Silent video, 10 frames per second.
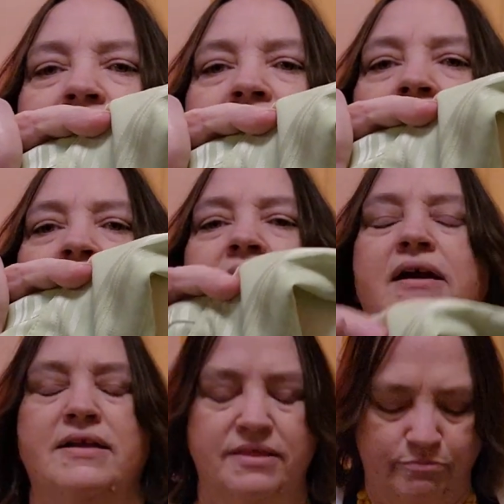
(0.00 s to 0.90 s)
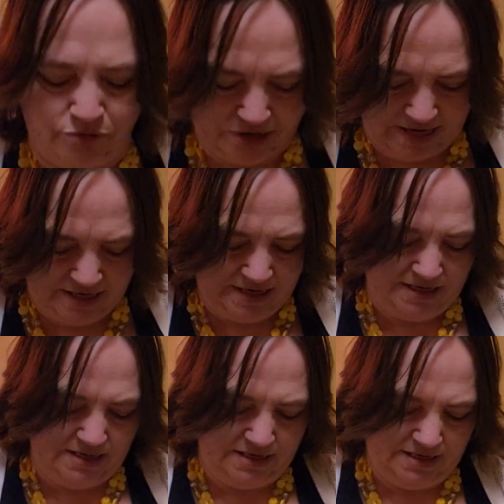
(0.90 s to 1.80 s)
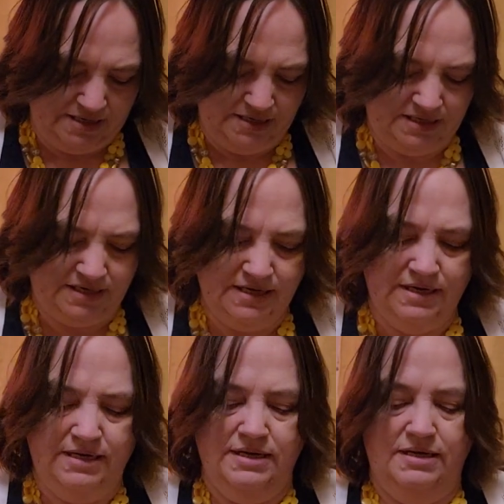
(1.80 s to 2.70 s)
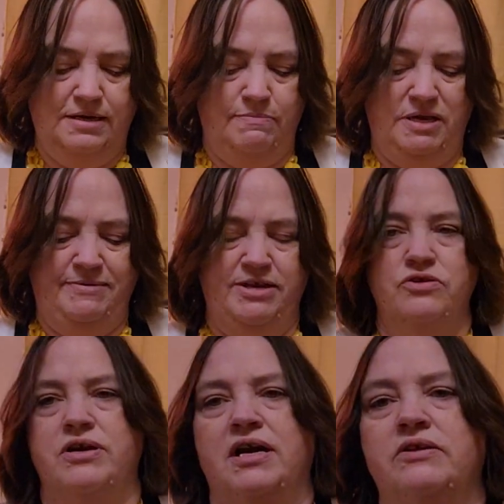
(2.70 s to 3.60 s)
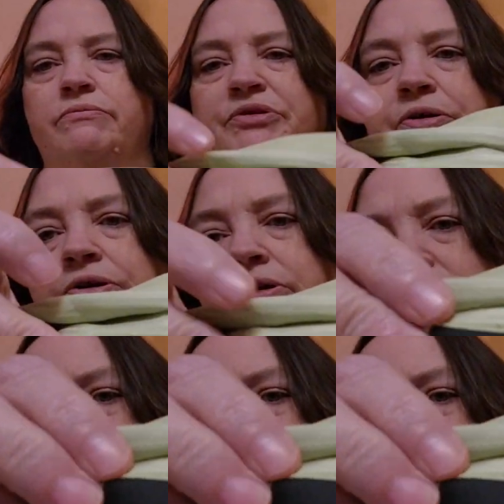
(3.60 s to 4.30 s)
And the brand is and maybe you guys would be able to know